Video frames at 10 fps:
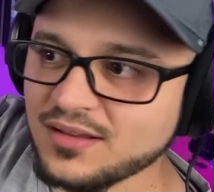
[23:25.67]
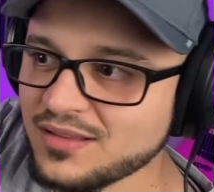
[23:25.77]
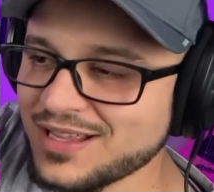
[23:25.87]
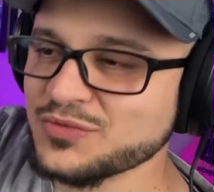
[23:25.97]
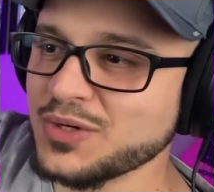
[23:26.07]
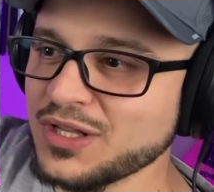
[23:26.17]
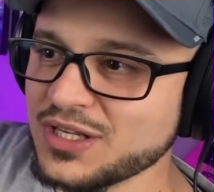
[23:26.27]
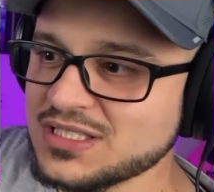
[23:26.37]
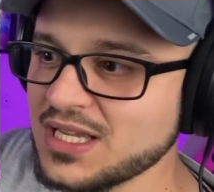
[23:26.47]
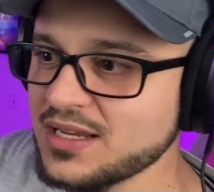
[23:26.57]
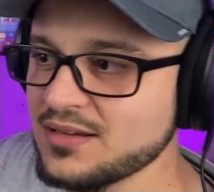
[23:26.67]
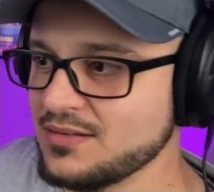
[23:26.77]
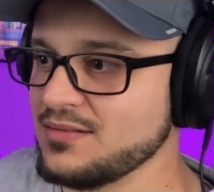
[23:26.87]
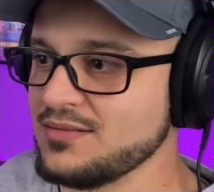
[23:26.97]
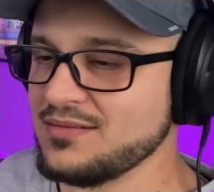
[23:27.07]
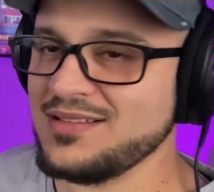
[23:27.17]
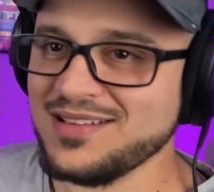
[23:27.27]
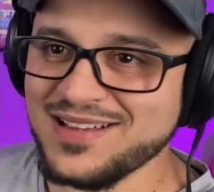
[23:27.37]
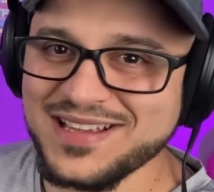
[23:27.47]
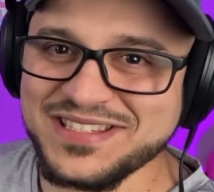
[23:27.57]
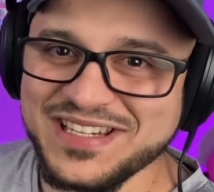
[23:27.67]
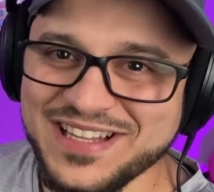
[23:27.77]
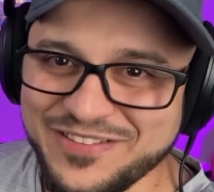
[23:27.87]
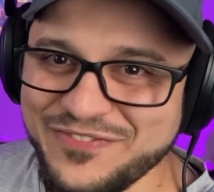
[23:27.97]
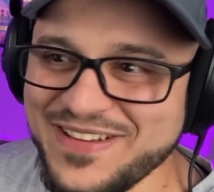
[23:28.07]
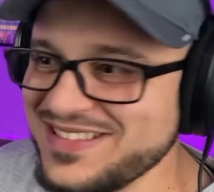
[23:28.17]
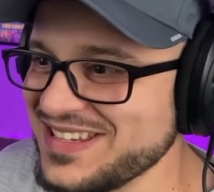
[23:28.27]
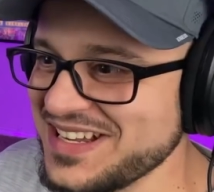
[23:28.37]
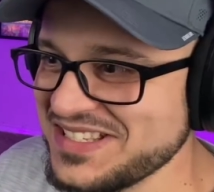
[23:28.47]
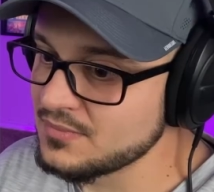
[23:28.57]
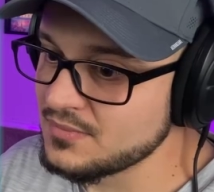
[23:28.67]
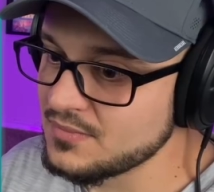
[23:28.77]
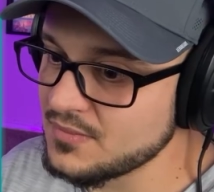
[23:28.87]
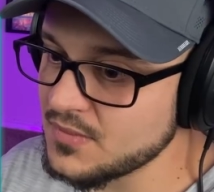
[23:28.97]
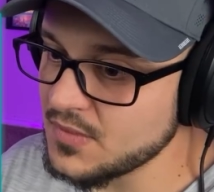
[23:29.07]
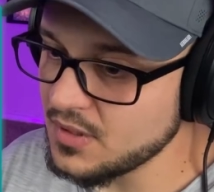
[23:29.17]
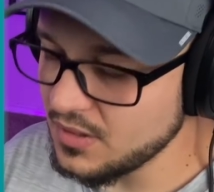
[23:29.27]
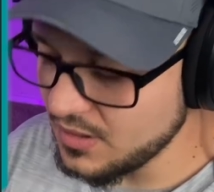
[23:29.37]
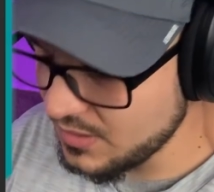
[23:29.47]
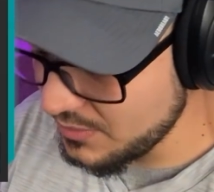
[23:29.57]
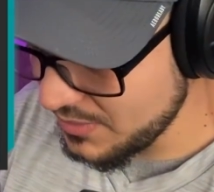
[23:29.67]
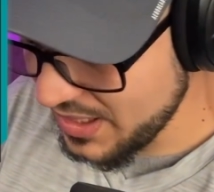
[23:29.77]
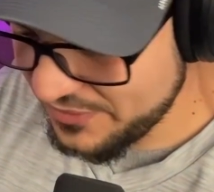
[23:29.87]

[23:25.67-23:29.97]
That's what it looks like. Ceiling fan dust. Oh my